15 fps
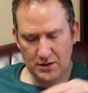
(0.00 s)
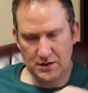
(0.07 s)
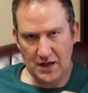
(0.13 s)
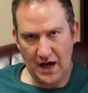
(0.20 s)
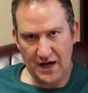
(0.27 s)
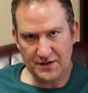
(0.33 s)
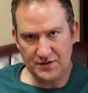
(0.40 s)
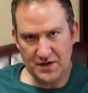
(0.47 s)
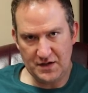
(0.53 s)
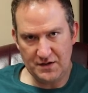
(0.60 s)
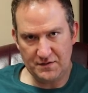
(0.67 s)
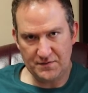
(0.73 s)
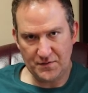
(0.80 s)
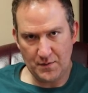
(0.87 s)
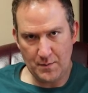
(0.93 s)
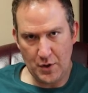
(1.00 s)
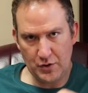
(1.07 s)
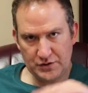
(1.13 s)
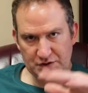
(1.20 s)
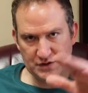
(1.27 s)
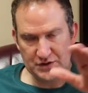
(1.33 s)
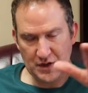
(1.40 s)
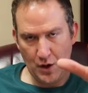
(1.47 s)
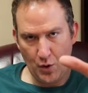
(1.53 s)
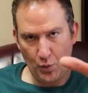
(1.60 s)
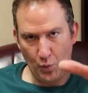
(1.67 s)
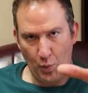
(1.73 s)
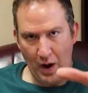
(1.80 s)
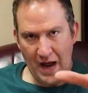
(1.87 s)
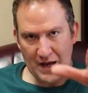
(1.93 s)
God did it for Moses.
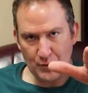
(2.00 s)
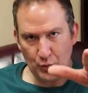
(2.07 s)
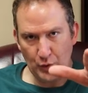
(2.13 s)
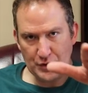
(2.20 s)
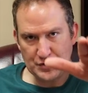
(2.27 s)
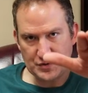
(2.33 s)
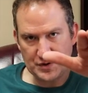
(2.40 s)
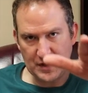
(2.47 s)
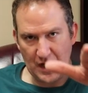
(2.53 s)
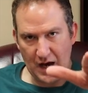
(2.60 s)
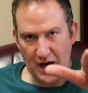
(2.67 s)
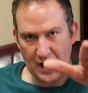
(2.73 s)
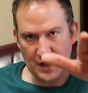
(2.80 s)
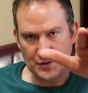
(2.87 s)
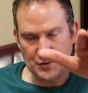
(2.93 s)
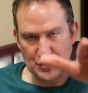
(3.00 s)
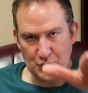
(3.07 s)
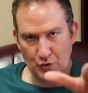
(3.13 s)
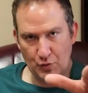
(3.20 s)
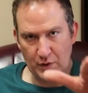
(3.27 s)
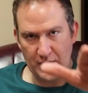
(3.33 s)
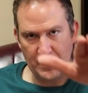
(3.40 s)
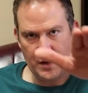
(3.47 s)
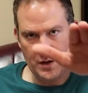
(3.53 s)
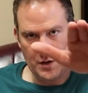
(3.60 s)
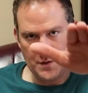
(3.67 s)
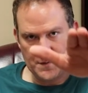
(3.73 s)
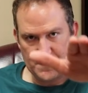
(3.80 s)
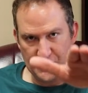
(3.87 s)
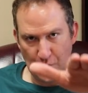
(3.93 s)
Why wouldn't God do it
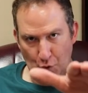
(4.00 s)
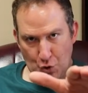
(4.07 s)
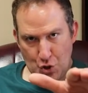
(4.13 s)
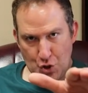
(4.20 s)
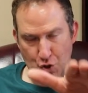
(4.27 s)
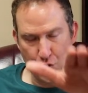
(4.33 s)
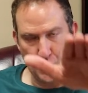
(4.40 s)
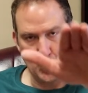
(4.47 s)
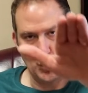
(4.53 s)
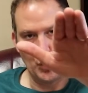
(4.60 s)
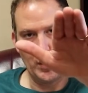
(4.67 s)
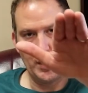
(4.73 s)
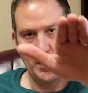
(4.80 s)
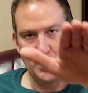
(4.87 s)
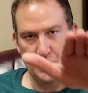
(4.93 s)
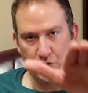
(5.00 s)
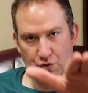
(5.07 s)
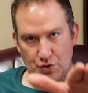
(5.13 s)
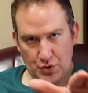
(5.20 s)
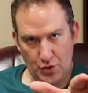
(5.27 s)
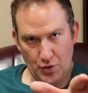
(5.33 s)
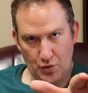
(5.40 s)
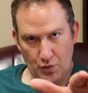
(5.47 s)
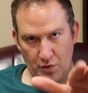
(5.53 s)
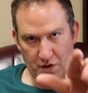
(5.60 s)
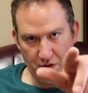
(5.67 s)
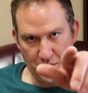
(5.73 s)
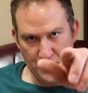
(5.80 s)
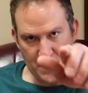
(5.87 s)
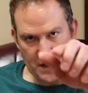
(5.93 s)
for you too?
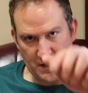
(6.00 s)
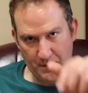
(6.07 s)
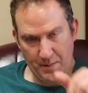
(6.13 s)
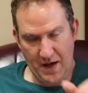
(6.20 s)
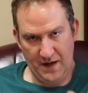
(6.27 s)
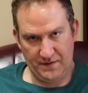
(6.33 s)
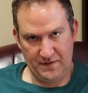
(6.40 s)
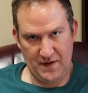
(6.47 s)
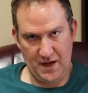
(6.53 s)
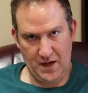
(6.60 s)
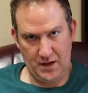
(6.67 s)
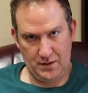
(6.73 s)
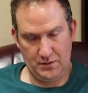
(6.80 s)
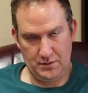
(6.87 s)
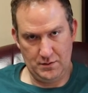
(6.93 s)
Think about that.